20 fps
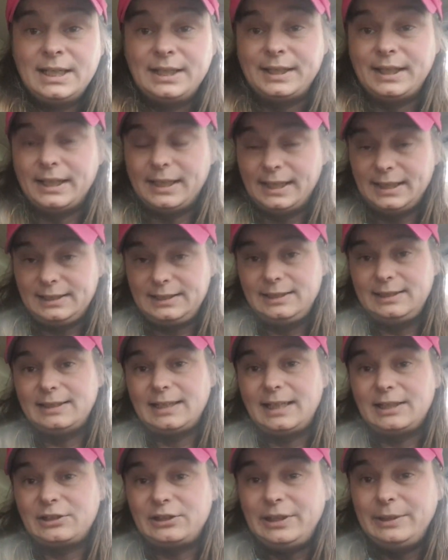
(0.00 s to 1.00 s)
Now this is
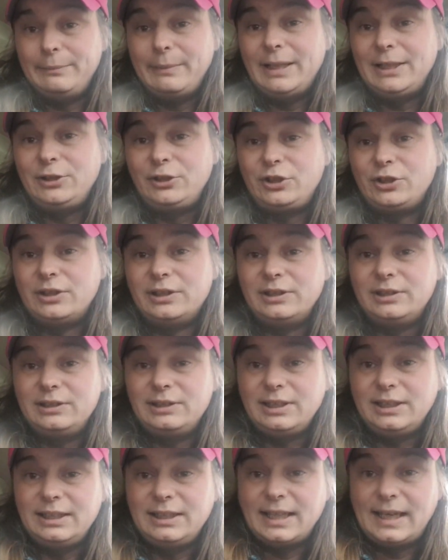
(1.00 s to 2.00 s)
actually mentioned
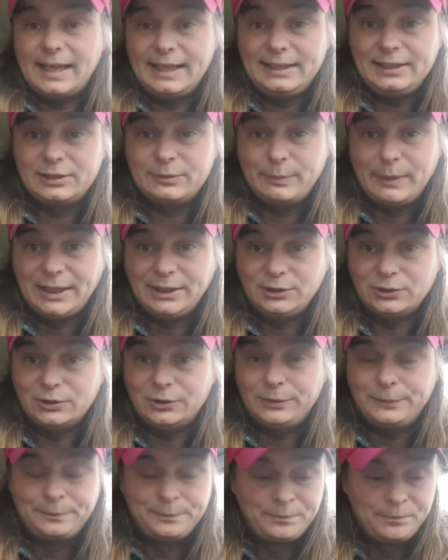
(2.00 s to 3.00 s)
in the Haynes
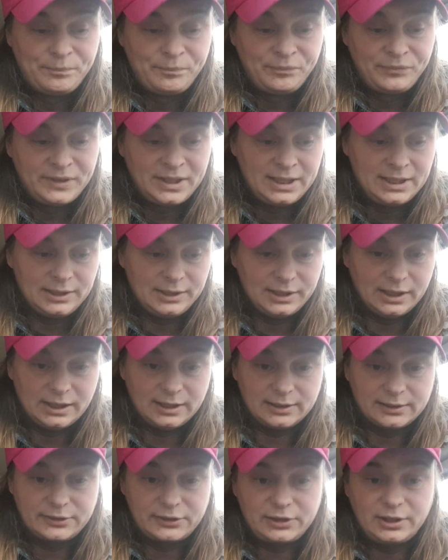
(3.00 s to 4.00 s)
manual
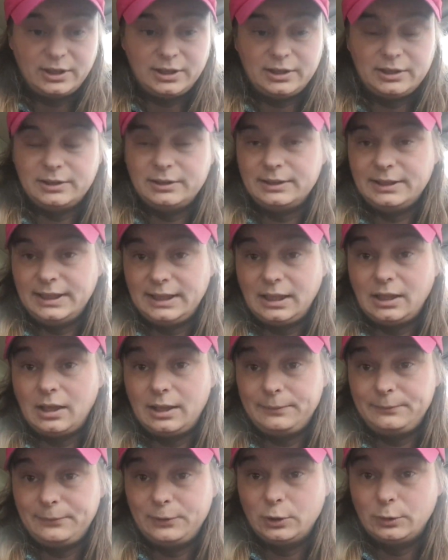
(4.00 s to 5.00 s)
that certain
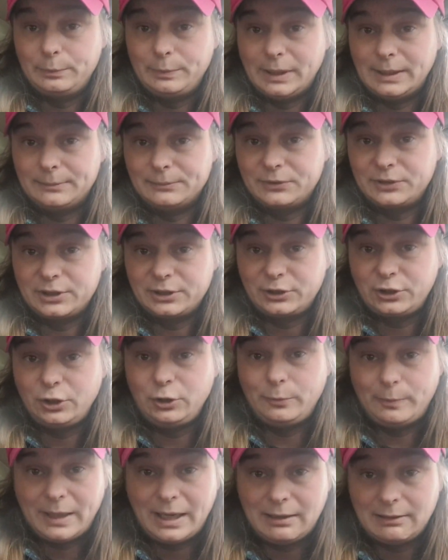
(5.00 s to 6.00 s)
inline fuel pumps are
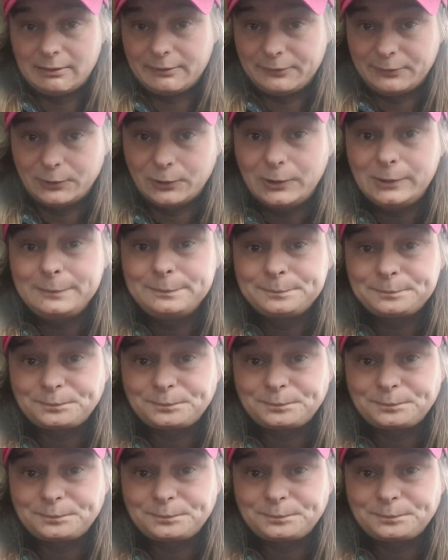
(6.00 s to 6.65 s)
too powerful